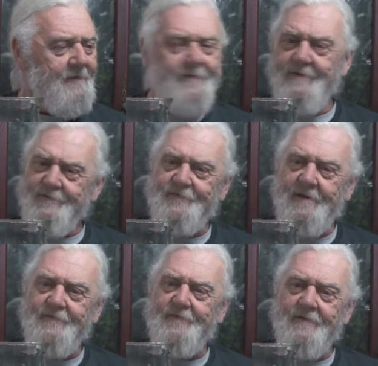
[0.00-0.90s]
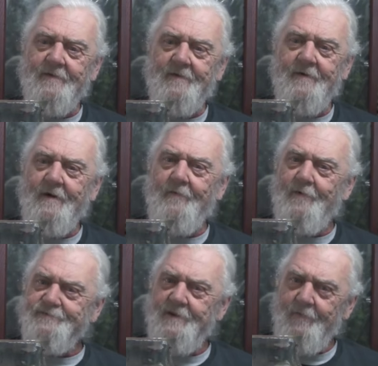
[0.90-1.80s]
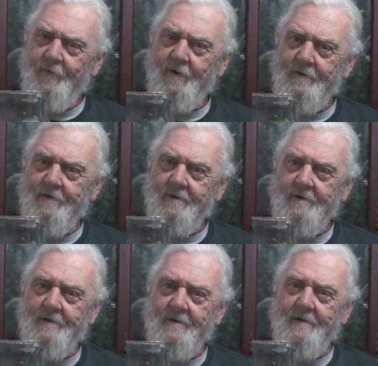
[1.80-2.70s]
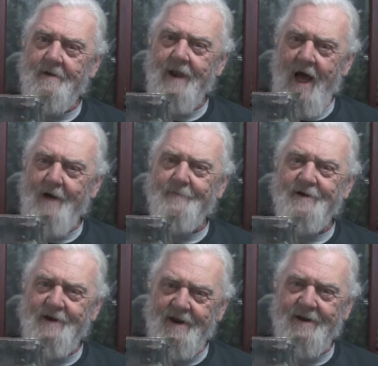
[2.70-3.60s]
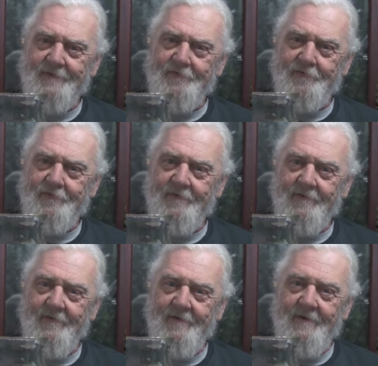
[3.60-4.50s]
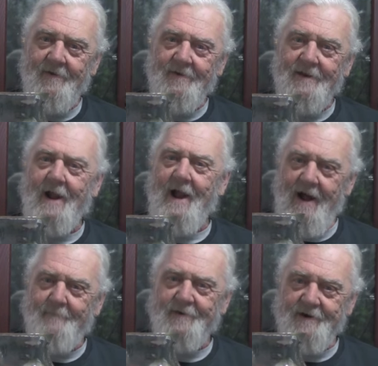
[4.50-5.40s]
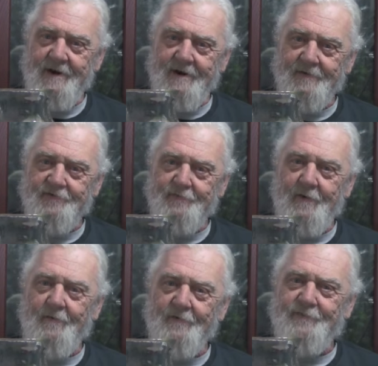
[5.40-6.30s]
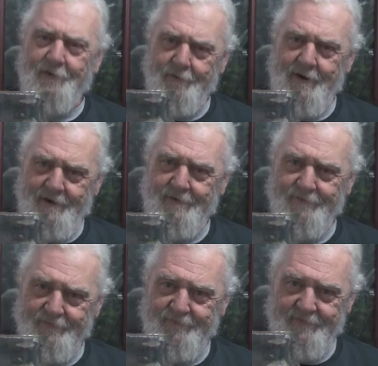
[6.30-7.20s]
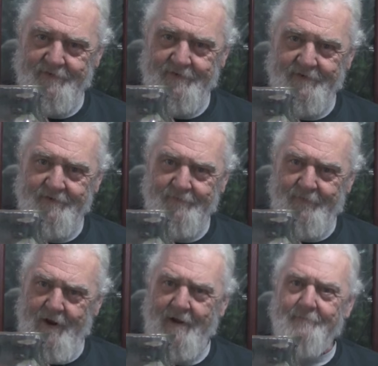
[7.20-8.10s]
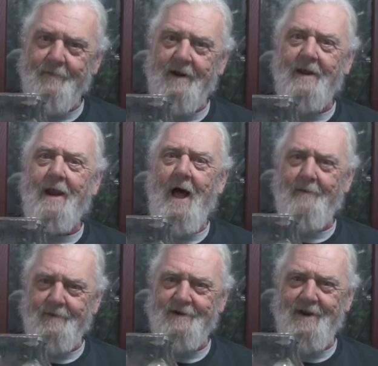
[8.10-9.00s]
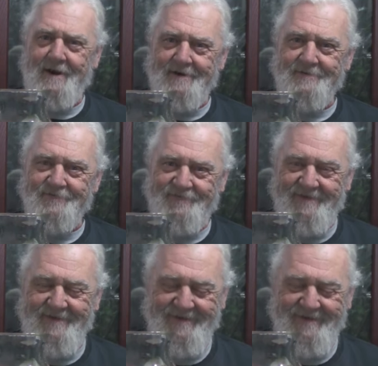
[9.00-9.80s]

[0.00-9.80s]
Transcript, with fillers: What is that? What's that word? Llamadeus. Like Amadeus, but with two L's in front of it. Rock me, Llamadeus.